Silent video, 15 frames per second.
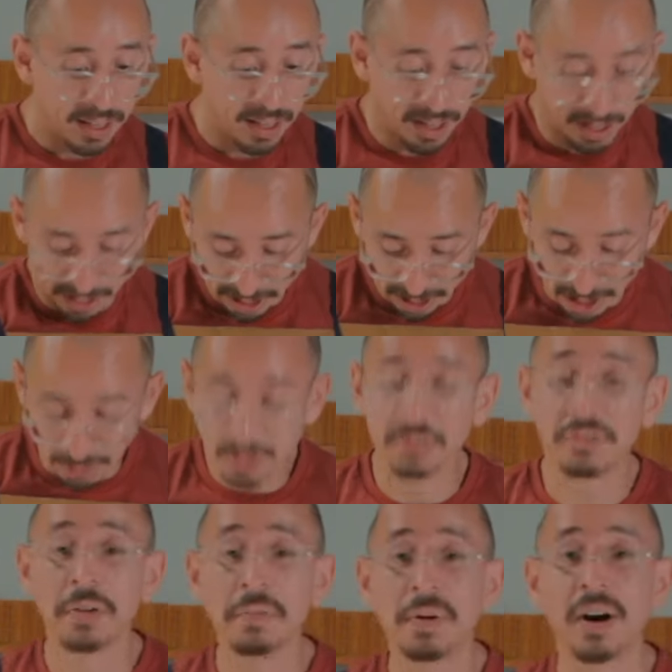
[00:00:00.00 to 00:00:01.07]
And then here comes the
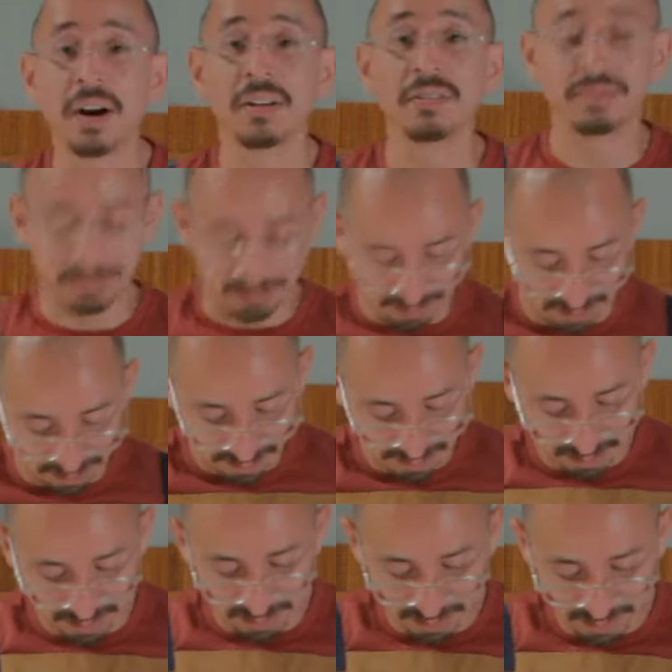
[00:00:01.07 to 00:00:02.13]
fun part.
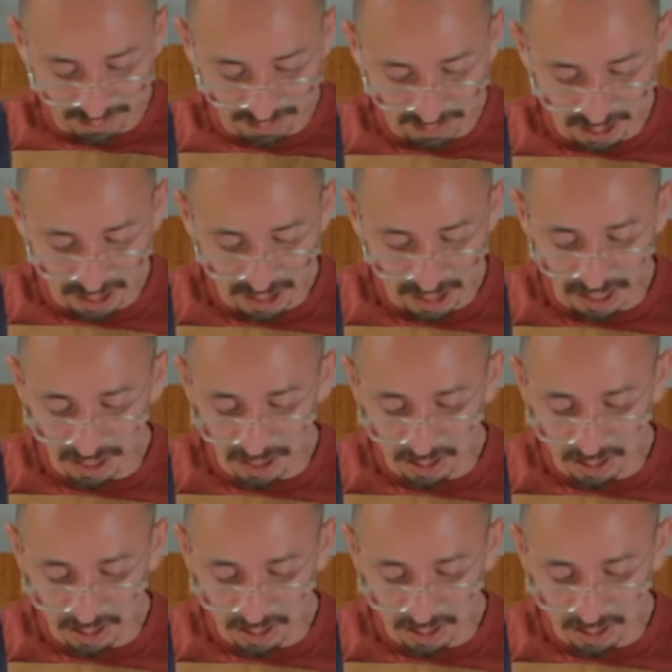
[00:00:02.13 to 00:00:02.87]
I'm just going to